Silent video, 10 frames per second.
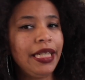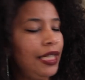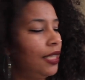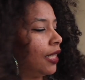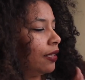
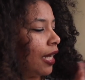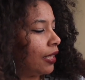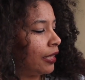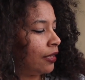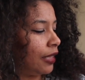is
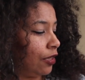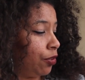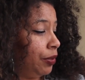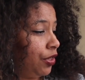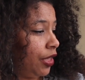Deadliest
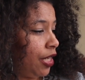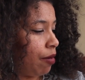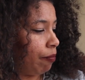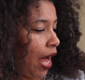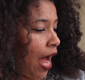Intuition
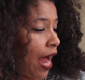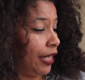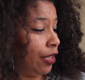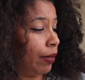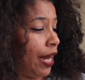by
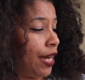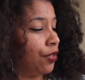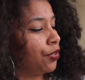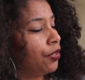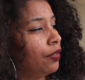Raye
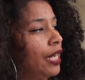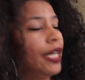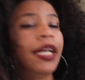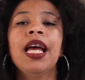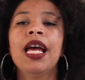and Turonek.